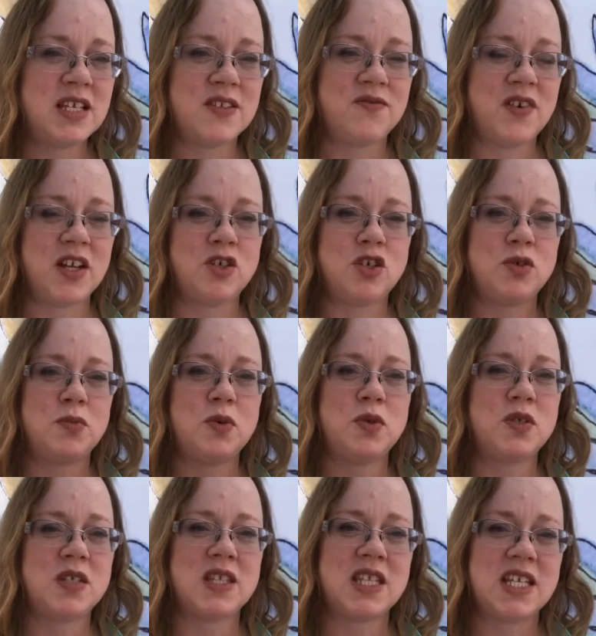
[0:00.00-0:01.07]

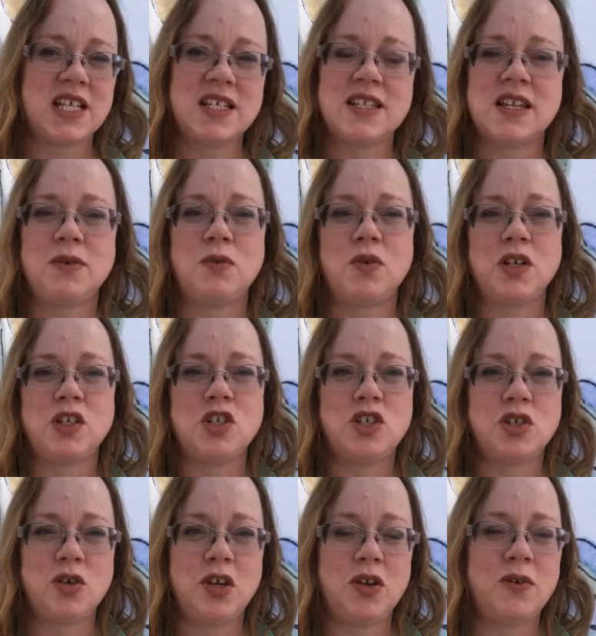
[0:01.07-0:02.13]
vegetables and things that I'm going to
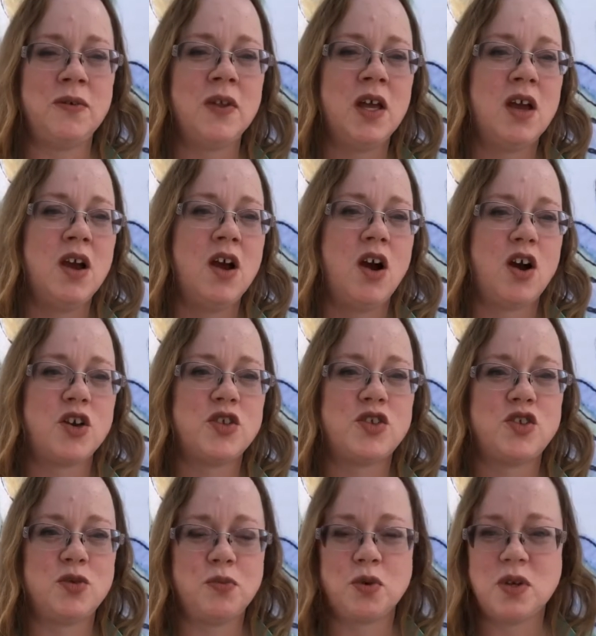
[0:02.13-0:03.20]
show you are
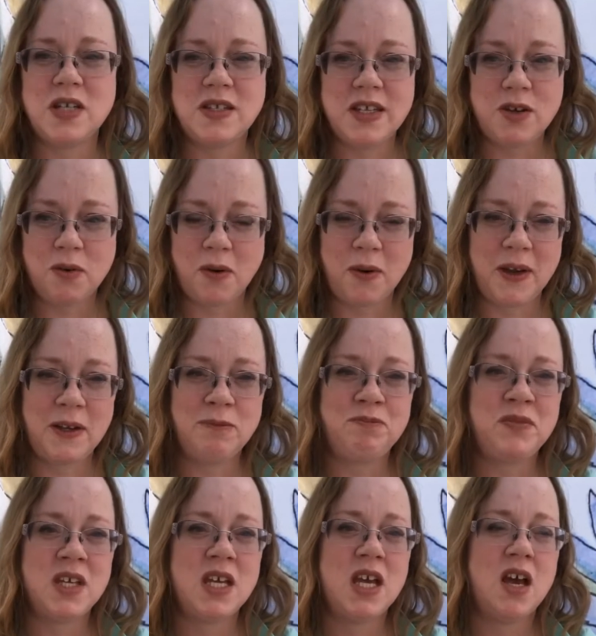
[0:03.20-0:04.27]
super easy growing.
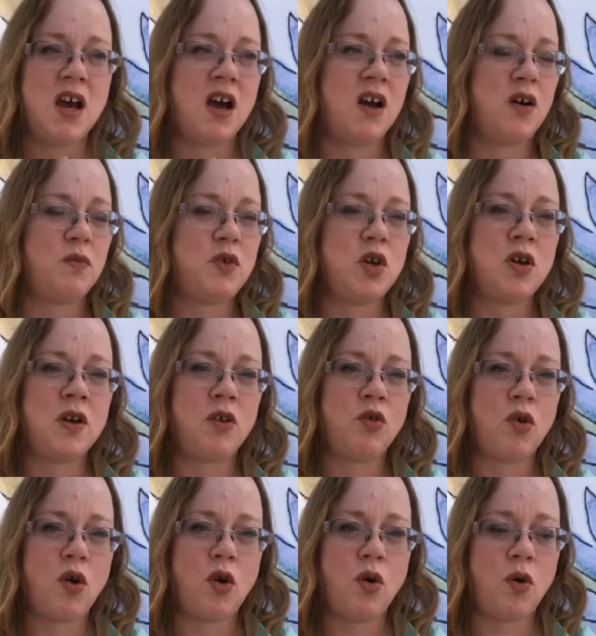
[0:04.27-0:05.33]
You can
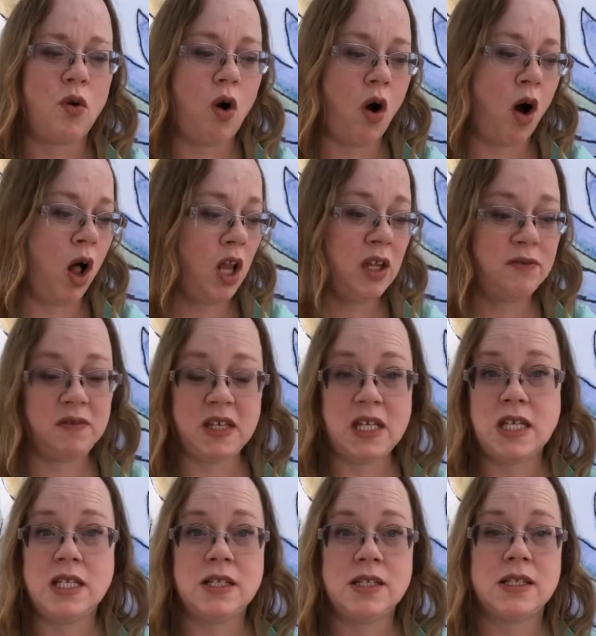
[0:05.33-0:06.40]
grow all of
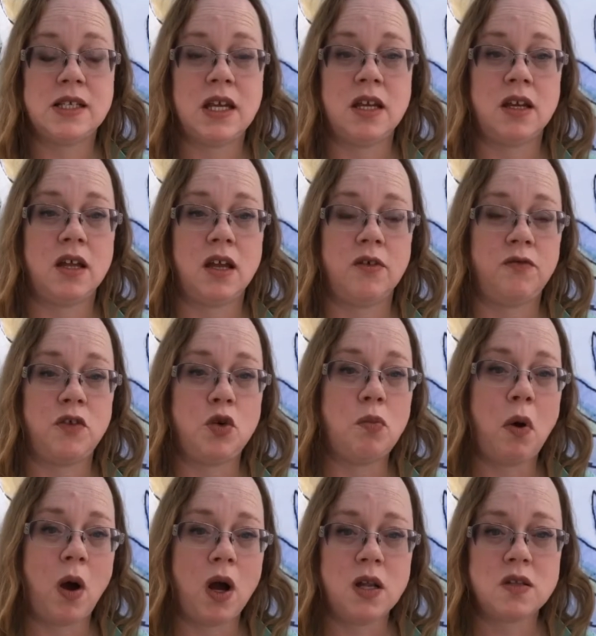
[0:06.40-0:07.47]
these in a few
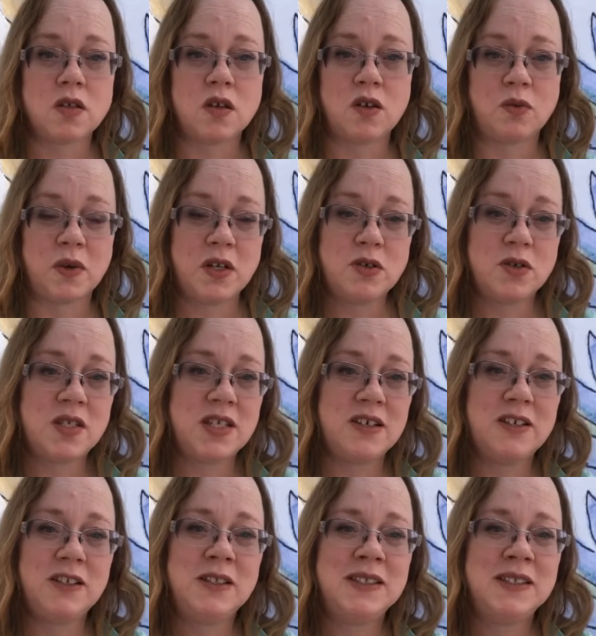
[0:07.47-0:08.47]
pots on a windowsill,